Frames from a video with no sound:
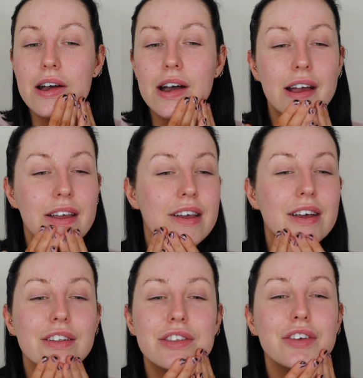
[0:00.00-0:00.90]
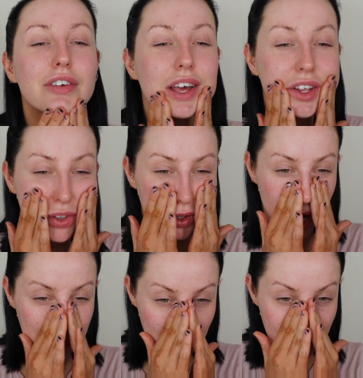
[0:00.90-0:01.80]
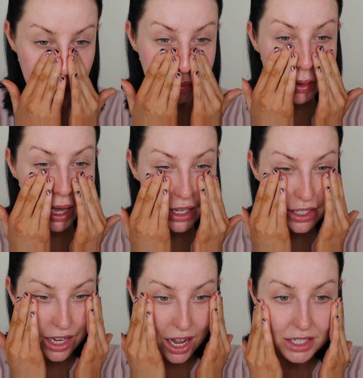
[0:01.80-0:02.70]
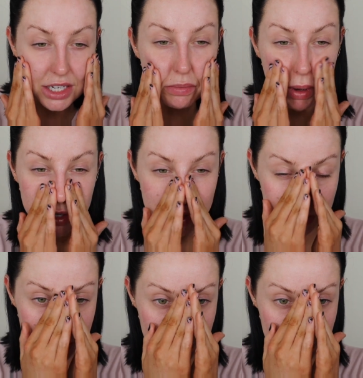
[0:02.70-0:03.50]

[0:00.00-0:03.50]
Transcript: I do like doing it. I'm not the best at it, but I do